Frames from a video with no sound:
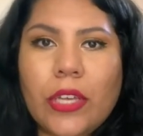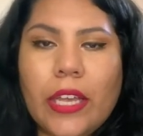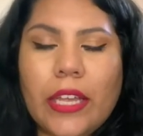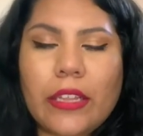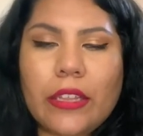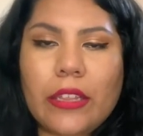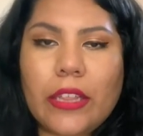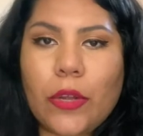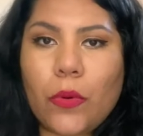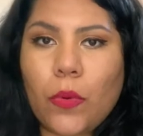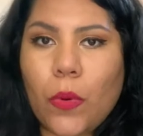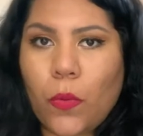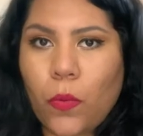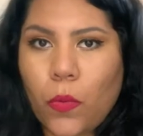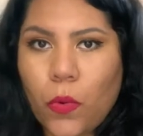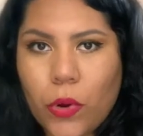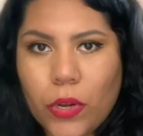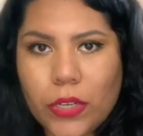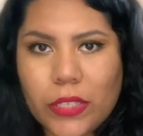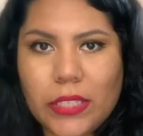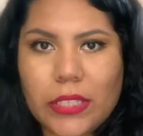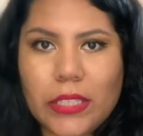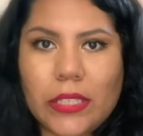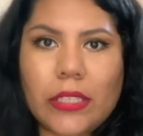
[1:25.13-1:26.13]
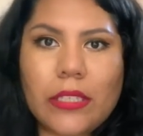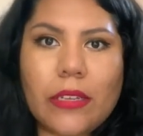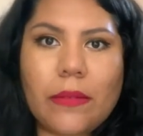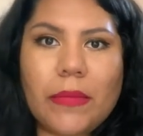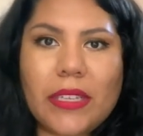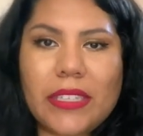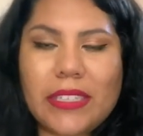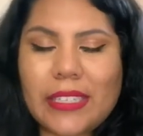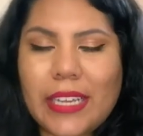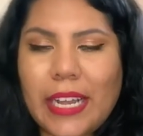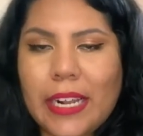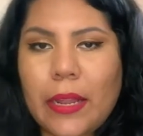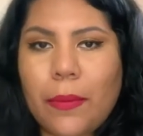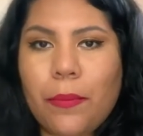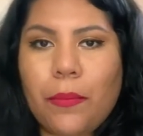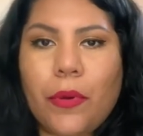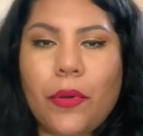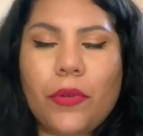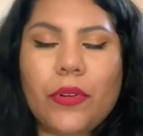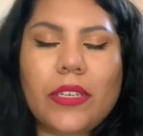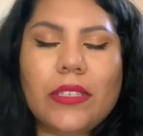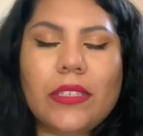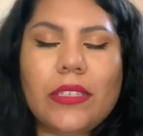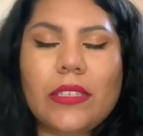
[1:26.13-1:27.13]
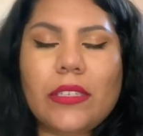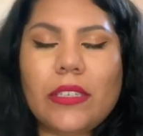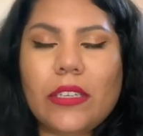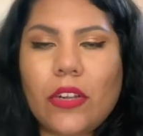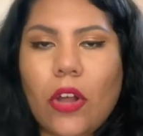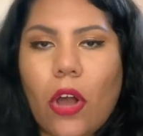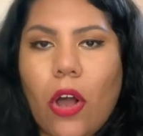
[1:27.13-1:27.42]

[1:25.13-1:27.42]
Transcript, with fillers: and the reward system and sign up bonuses and